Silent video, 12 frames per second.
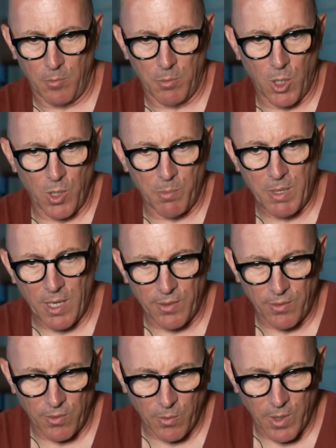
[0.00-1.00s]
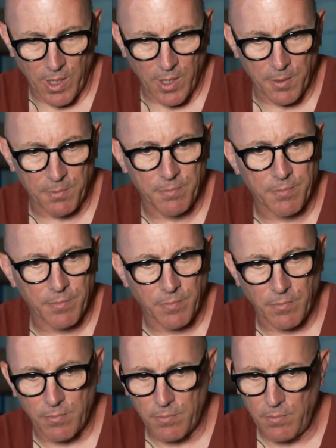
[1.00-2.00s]
Bowie passes away,
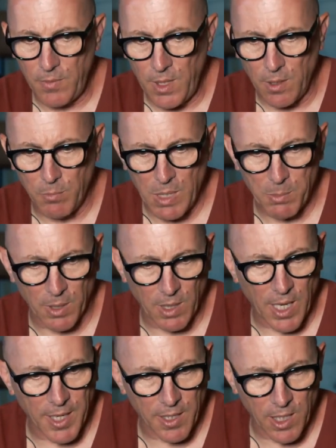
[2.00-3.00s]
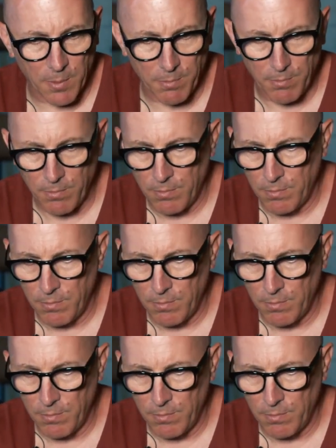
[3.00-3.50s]
people line up